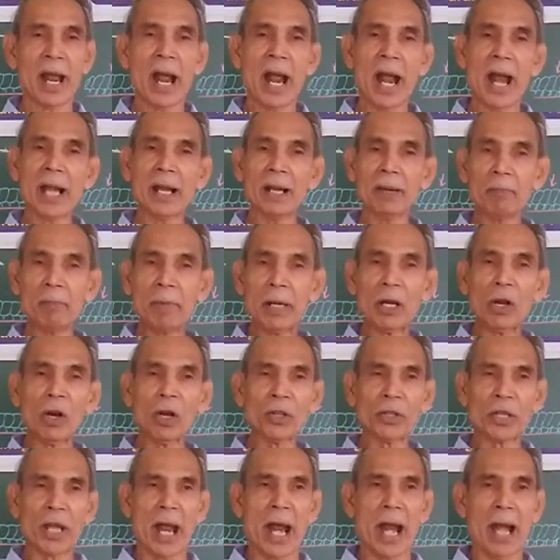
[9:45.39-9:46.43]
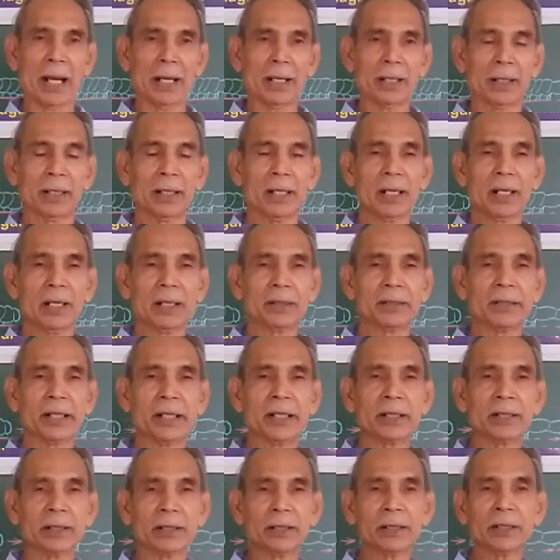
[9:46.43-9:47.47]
and below that there is